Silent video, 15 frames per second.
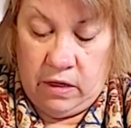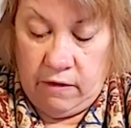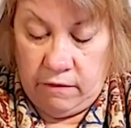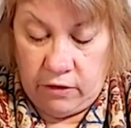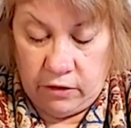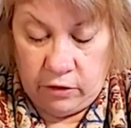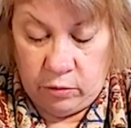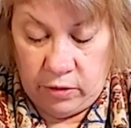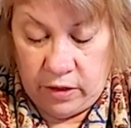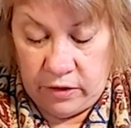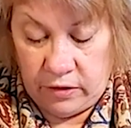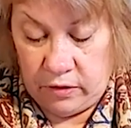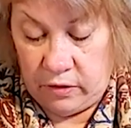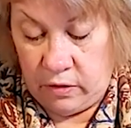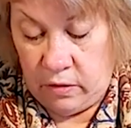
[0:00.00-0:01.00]
Give it a
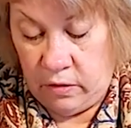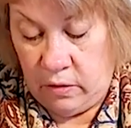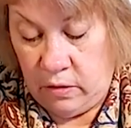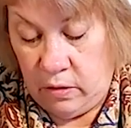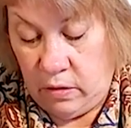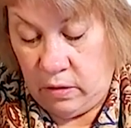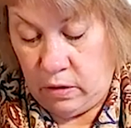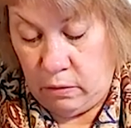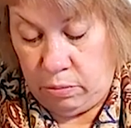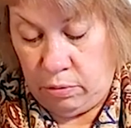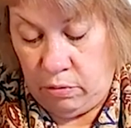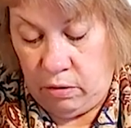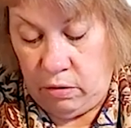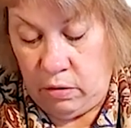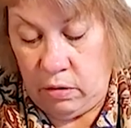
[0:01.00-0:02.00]
twist and a
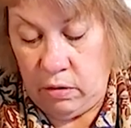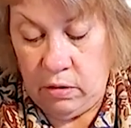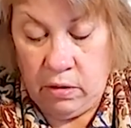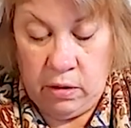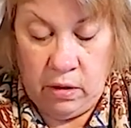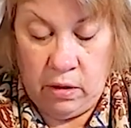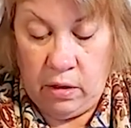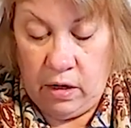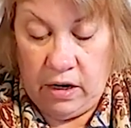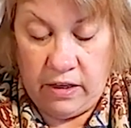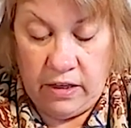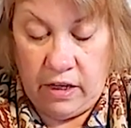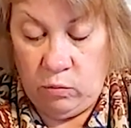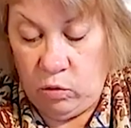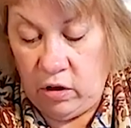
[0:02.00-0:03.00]
pull.
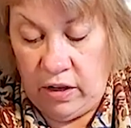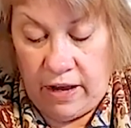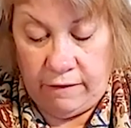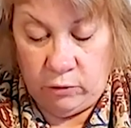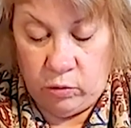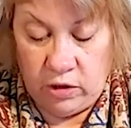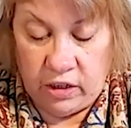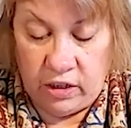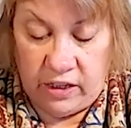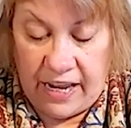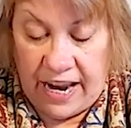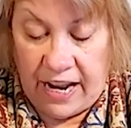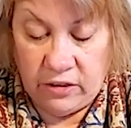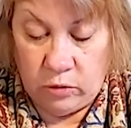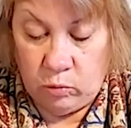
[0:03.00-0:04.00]
And then we're left with the
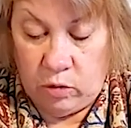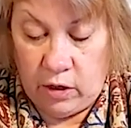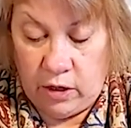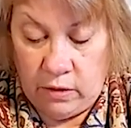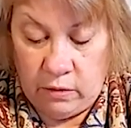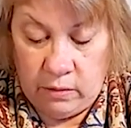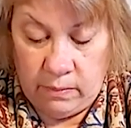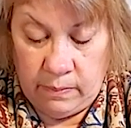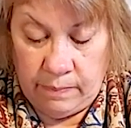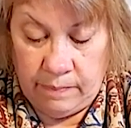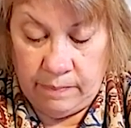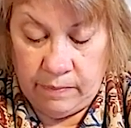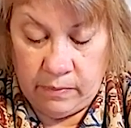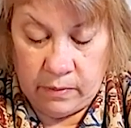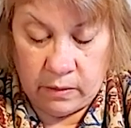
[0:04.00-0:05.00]
last one.
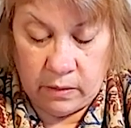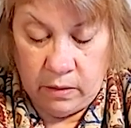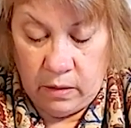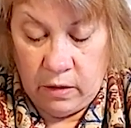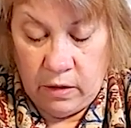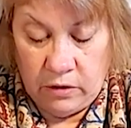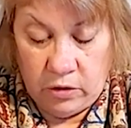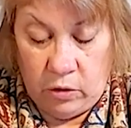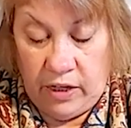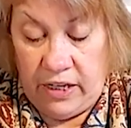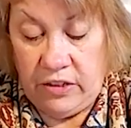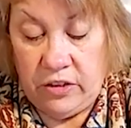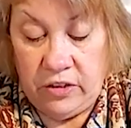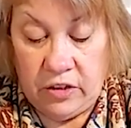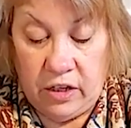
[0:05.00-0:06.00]
So
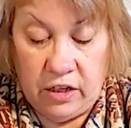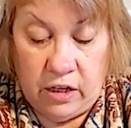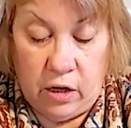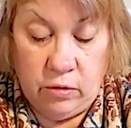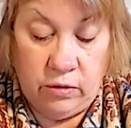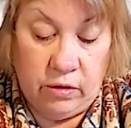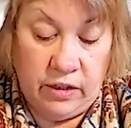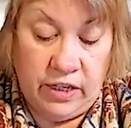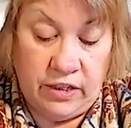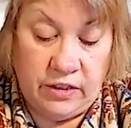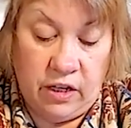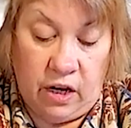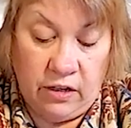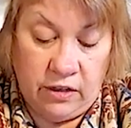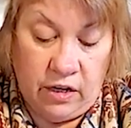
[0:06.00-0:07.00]
he's just going to go get
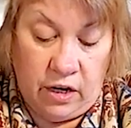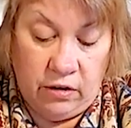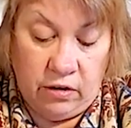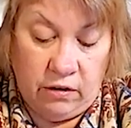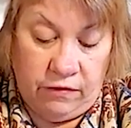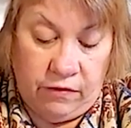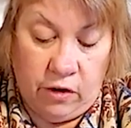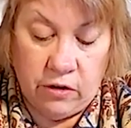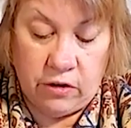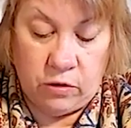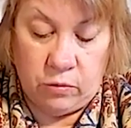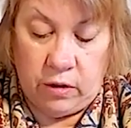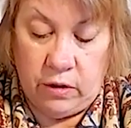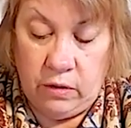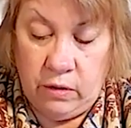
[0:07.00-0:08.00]
tucked under the
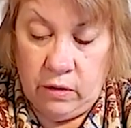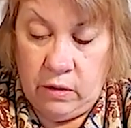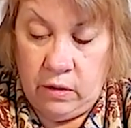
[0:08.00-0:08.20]
first one.